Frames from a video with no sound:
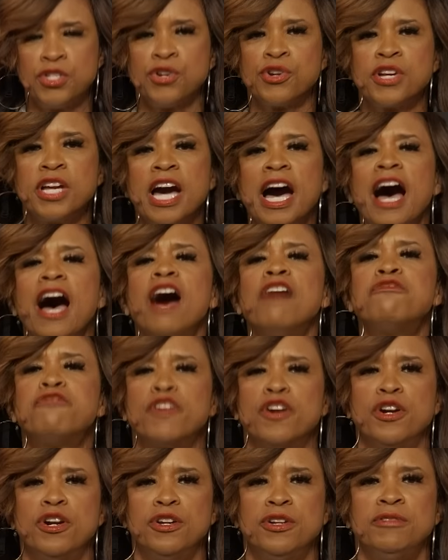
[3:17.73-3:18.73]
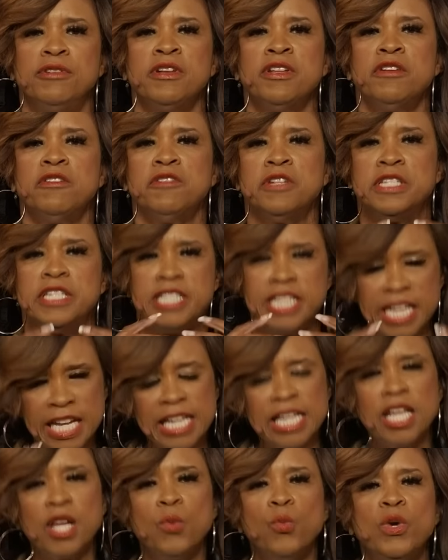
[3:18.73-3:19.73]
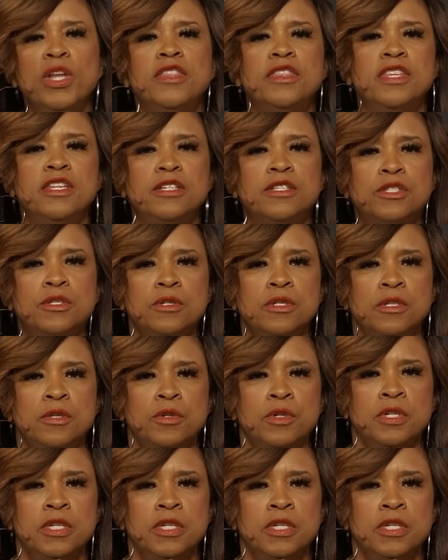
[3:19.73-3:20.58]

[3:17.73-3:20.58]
to govern dealing with this